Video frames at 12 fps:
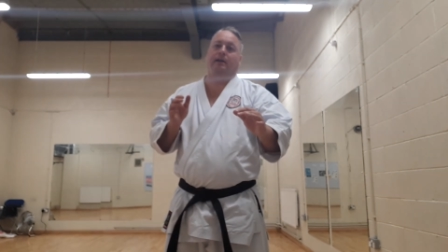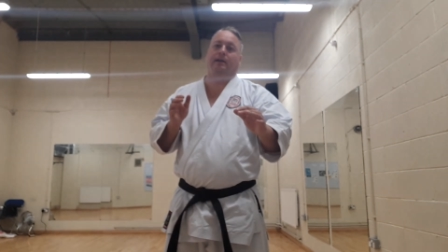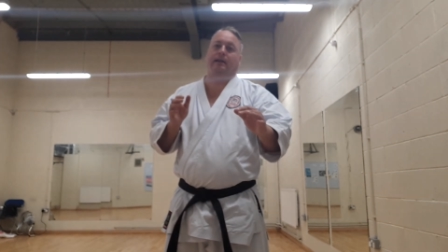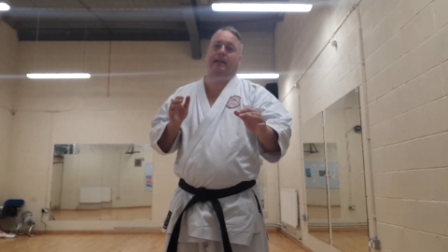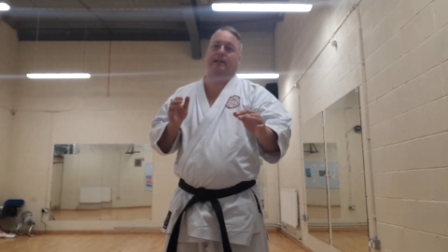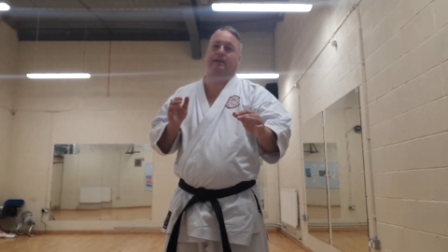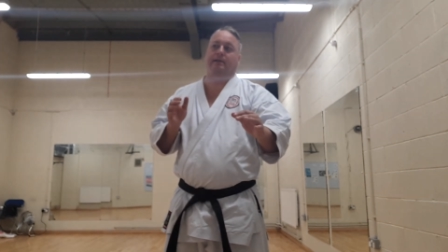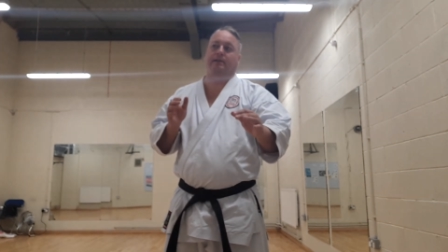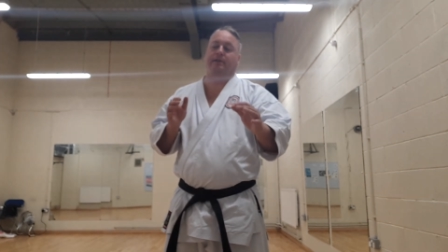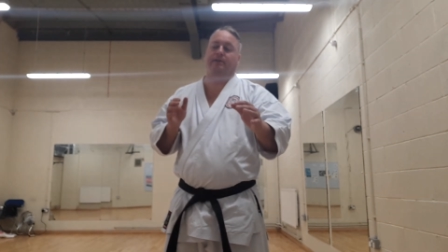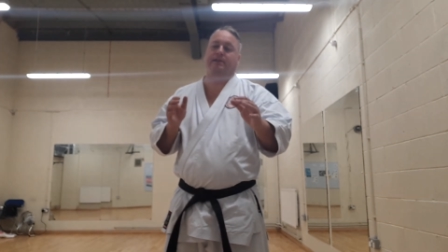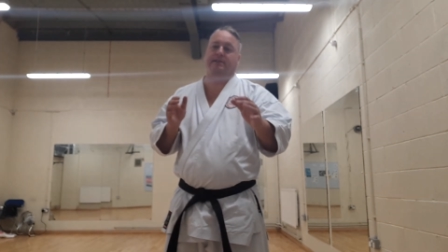land,
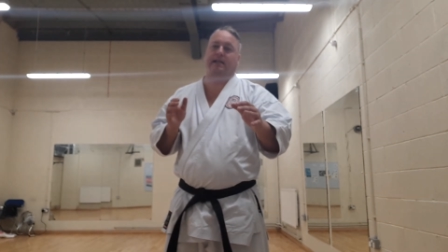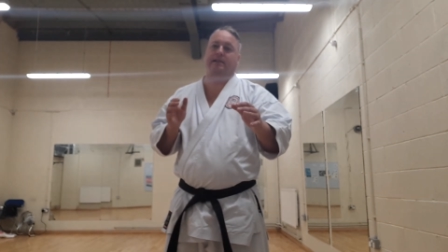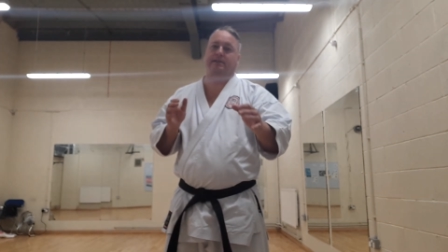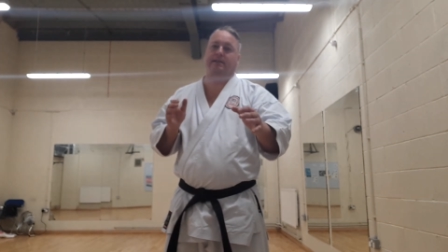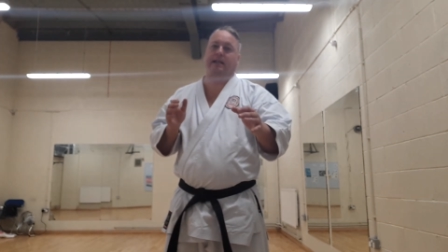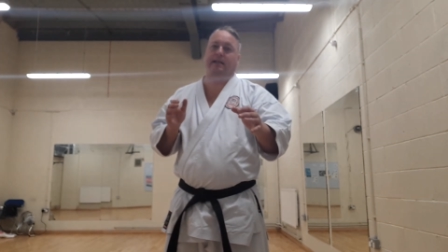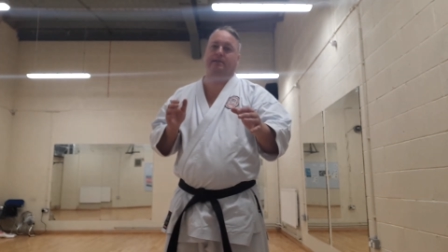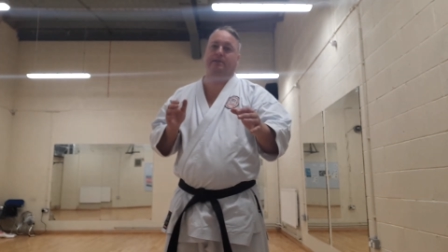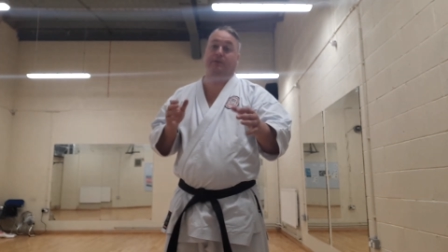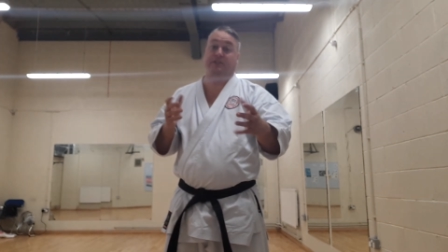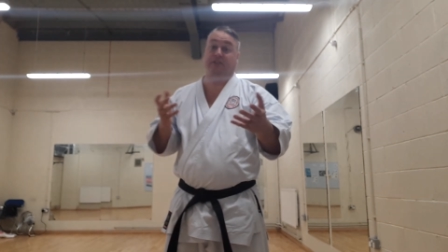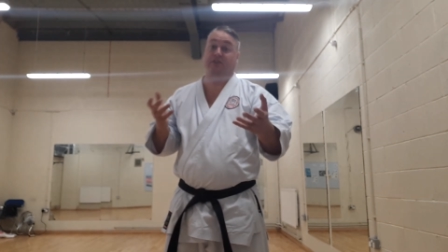the stance lands,
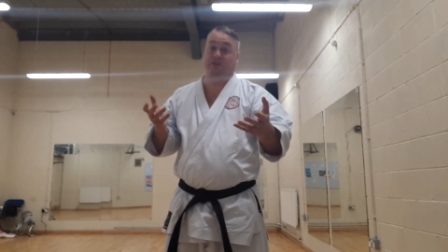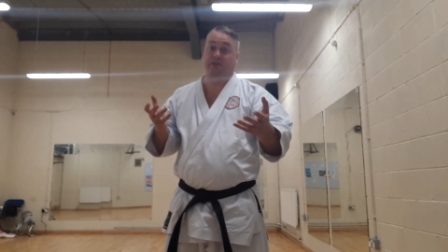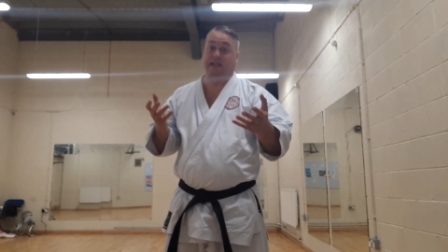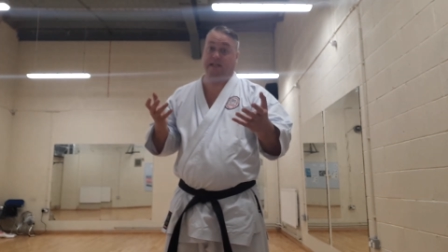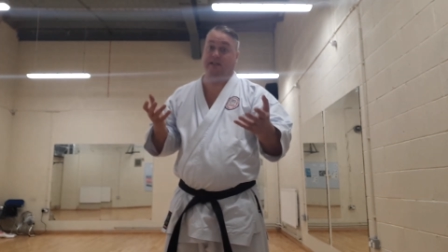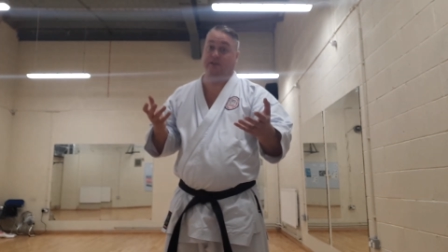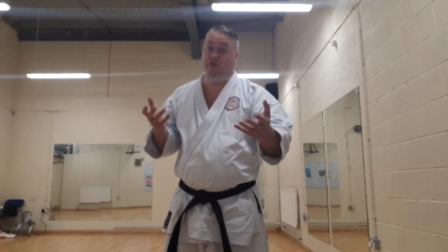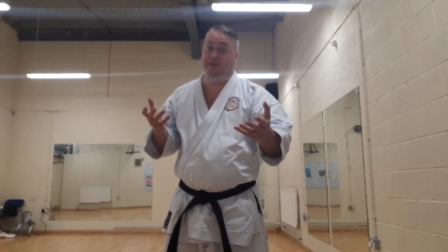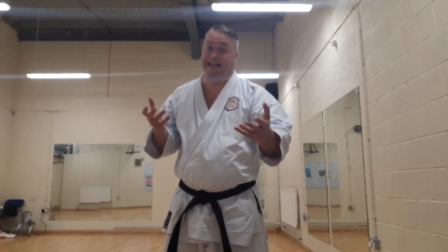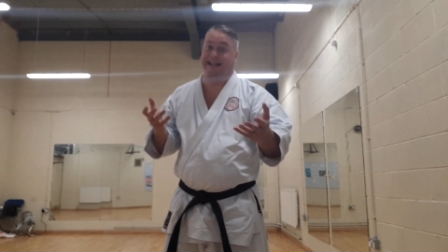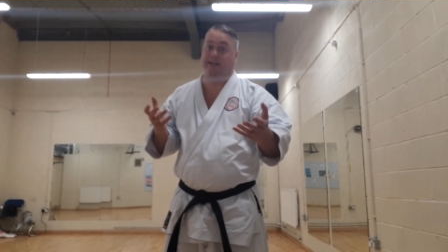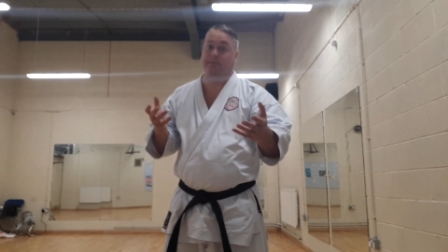which it does
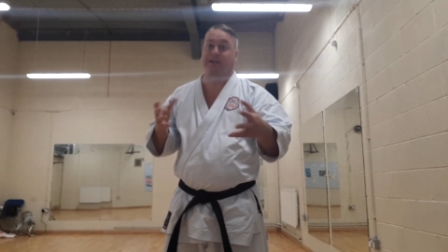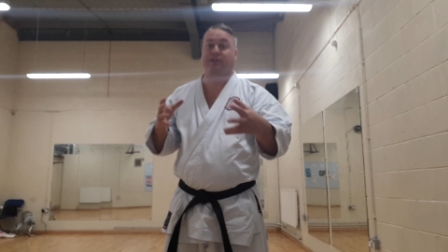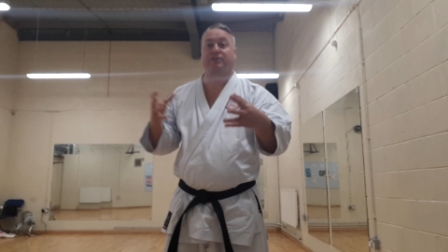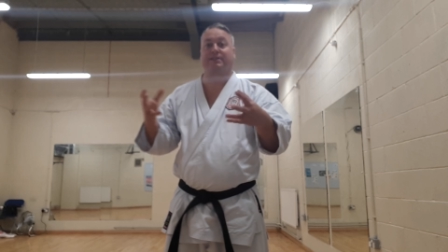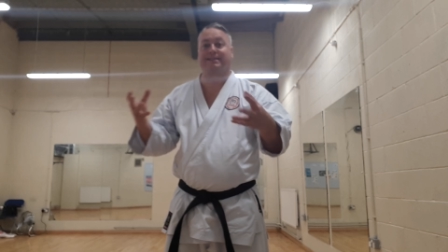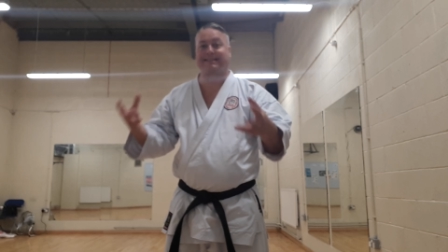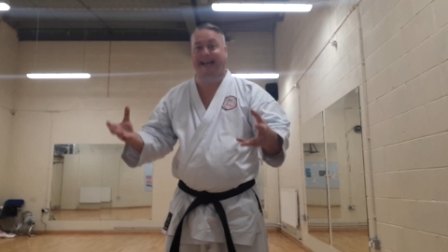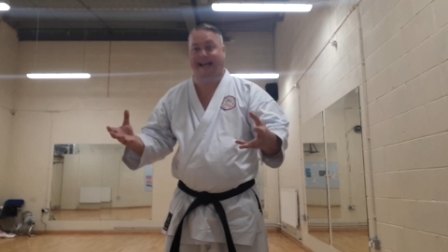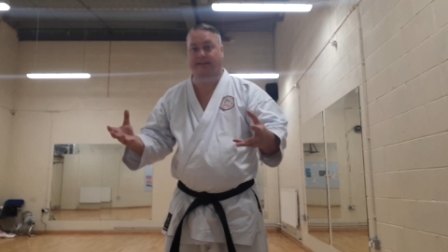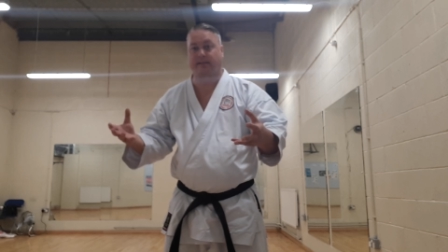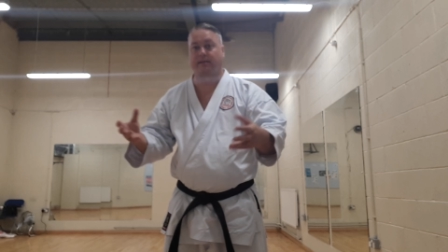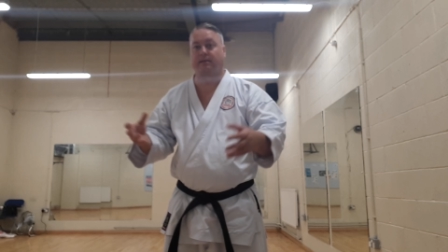land, but it doesn't
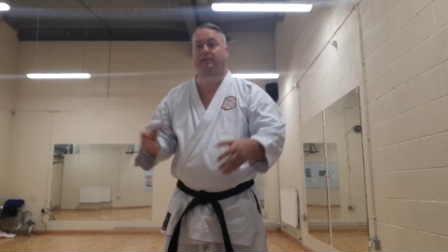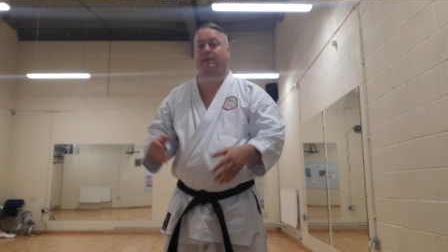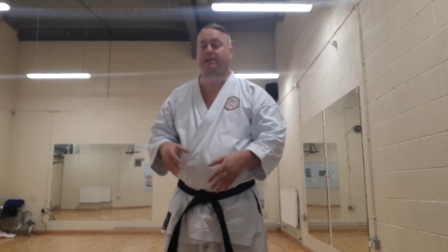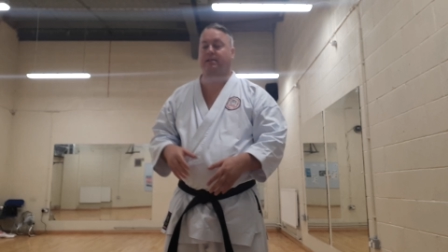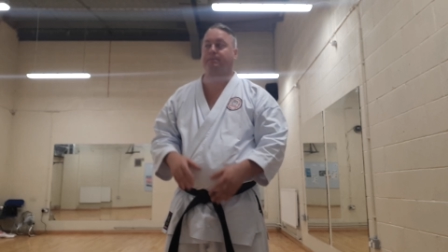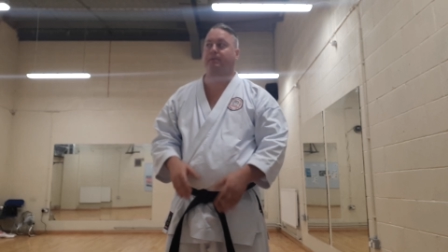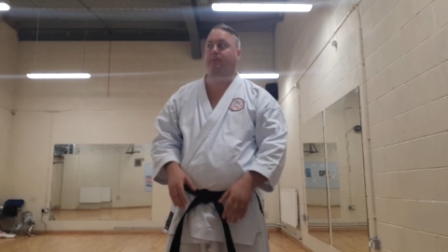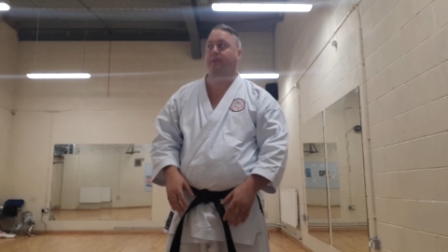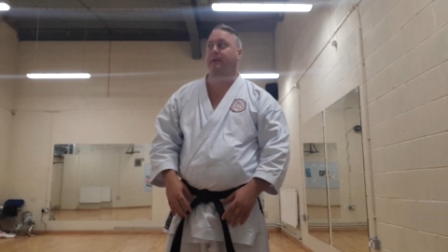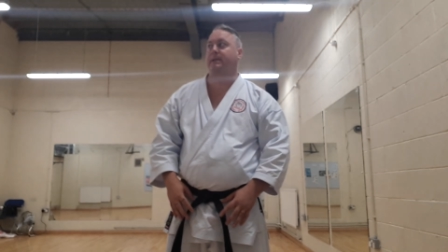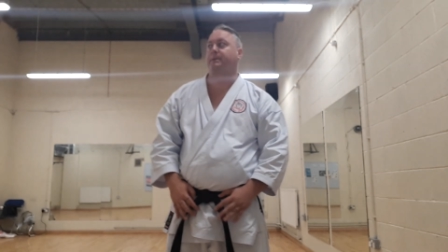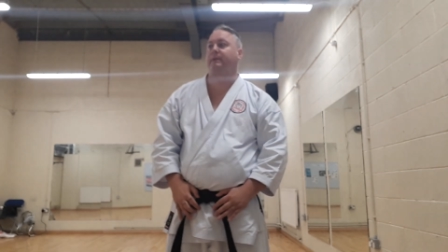set. That's probably the
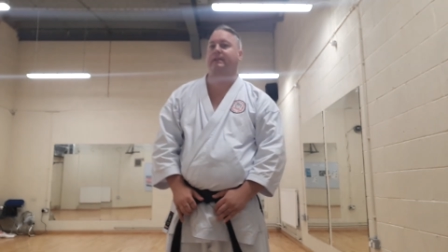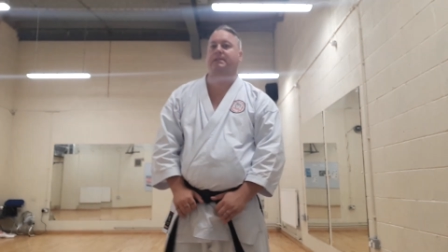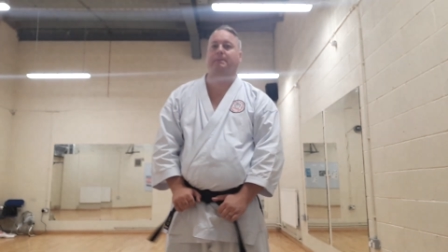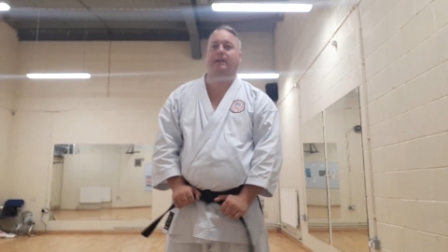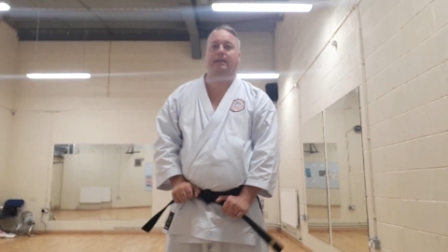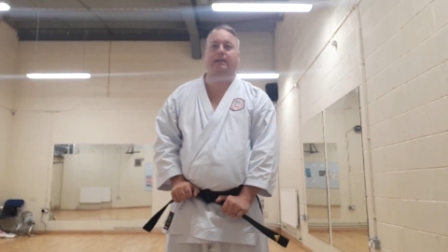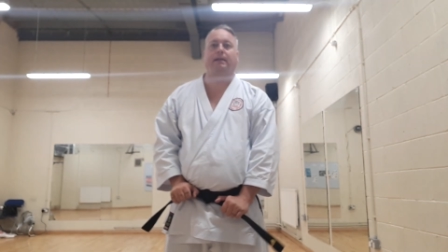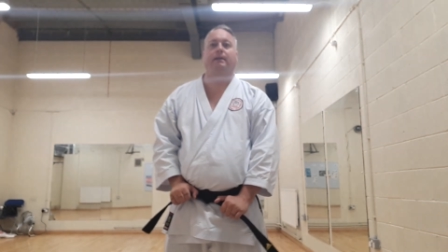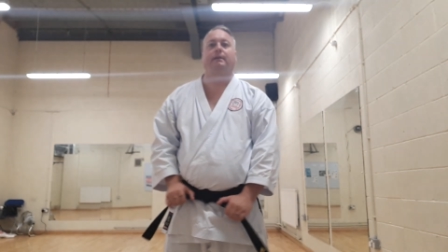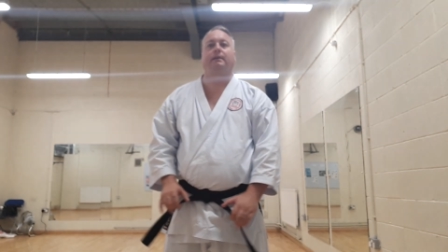best way of explaining it.